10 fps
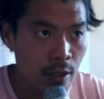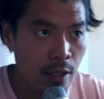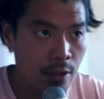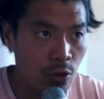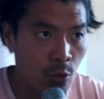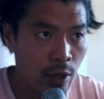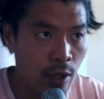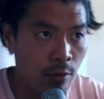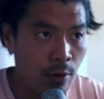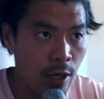and so when I
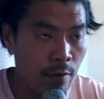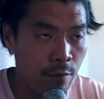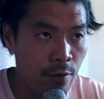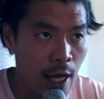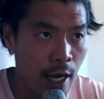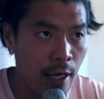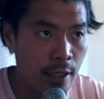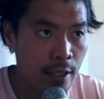throw it out flat,